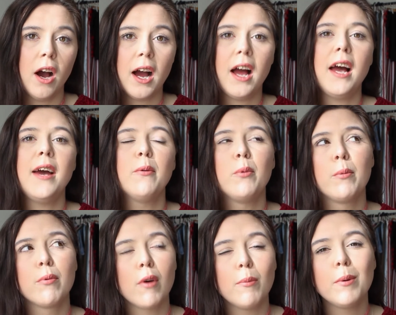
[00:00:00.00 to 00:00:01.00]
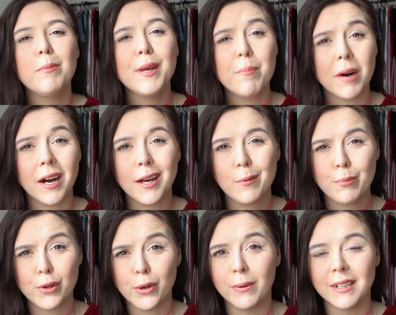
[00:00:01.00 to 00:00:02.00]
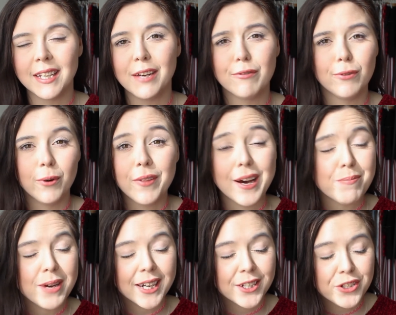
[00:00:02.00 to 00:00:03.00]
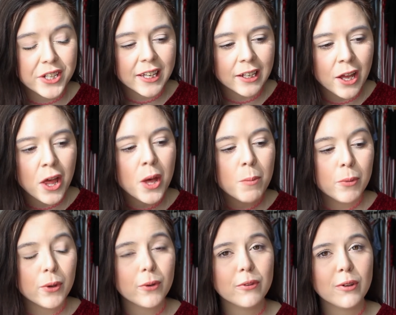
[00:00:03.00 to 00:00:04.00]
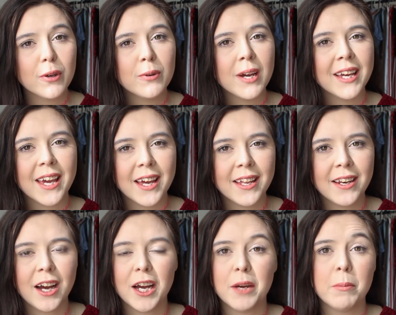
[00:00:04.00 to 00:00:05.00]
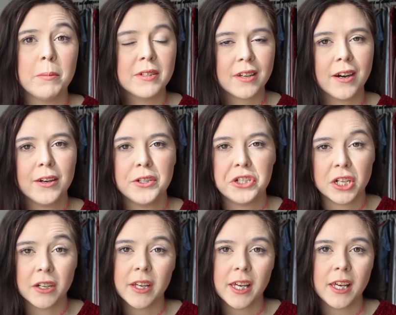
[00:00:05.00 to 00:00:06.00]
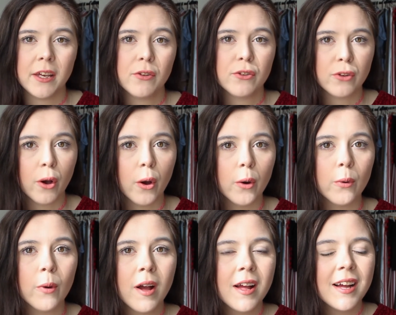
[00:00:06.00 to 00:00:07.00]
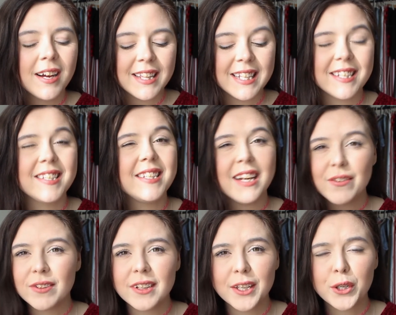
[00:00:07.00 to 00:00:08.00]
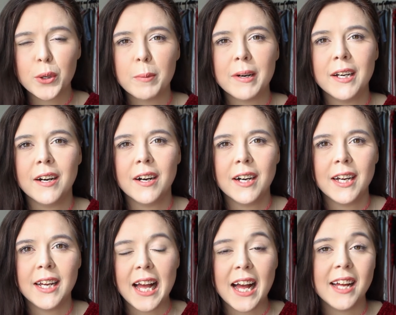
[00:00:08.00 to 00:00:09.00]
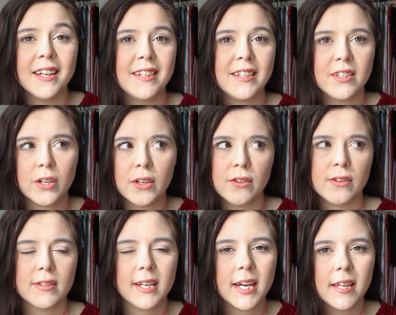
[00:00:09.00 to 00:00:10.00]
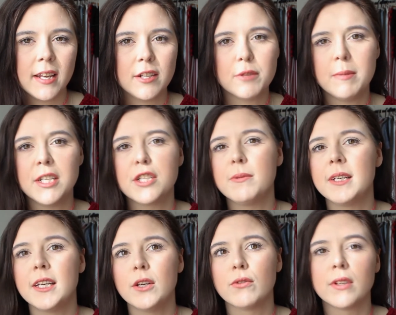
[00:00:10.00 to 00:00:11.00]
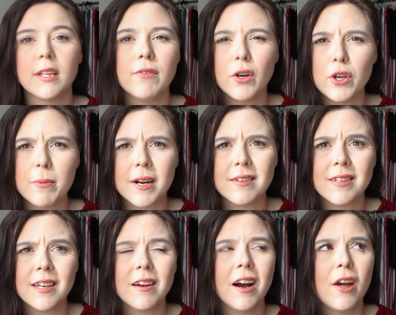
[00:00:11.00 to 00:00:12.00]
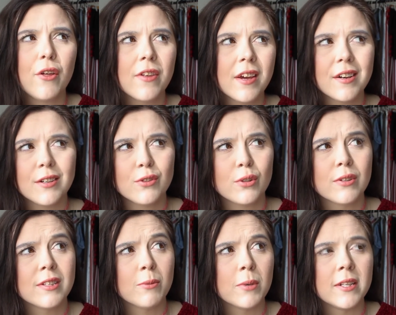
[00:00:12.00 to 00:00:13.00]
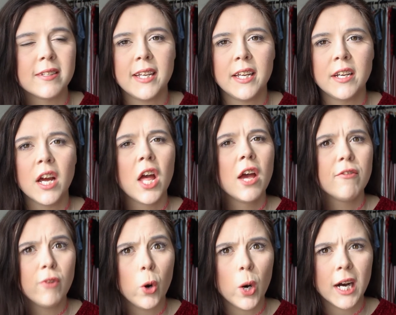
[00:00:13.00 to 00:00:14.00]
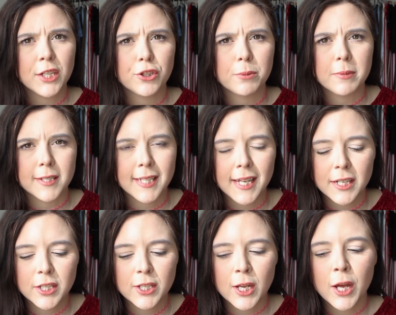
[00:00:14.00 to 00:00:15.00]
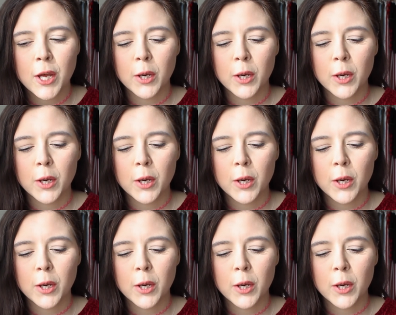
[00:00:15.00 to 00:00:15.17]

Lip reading: I would probably buy it purely for that packaging, but also, again, I am a mascara junkie, so this definitely caught my eye, and it does say that it's meant to be really volumizing. I think I saw someone said 400%.